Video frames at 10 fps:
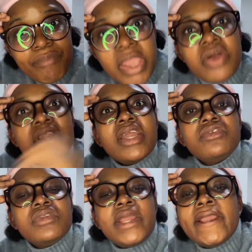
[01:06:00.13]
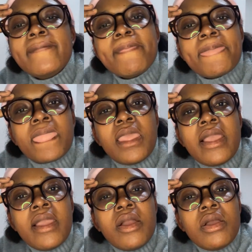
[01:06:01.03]
Payoneer today.
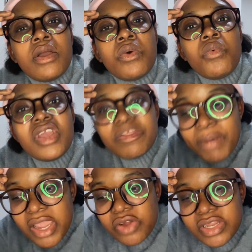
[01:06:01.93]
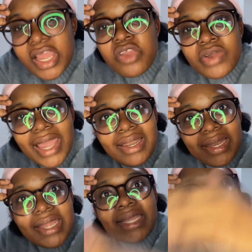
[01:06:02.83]
With Payoneer, you can
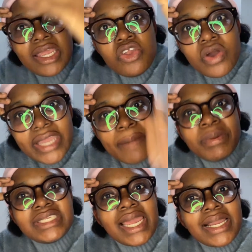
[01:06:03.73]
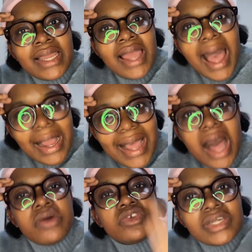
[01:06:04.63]
link your Capitec
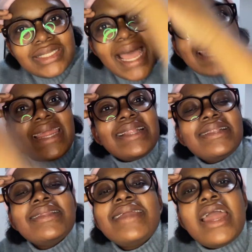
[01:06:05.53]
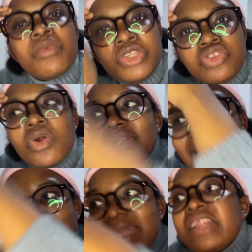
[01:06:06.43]
account directly and withdraw
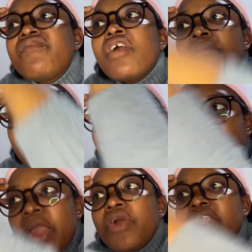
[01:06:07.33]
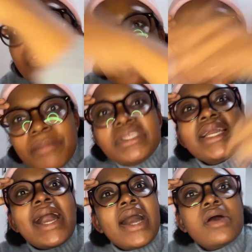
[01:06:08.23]
directly from Payoneer to a
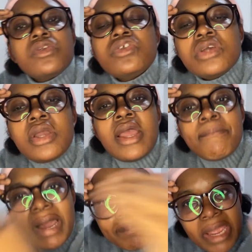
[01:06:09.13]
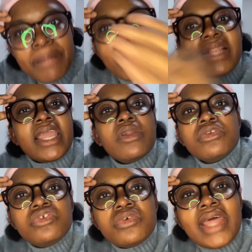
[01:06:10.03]
Capitec account. But PayPal
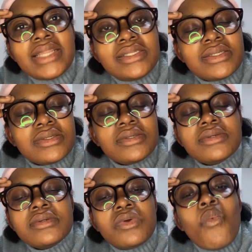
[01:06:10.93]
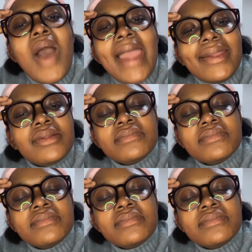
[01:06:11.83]
cannot do that. Why?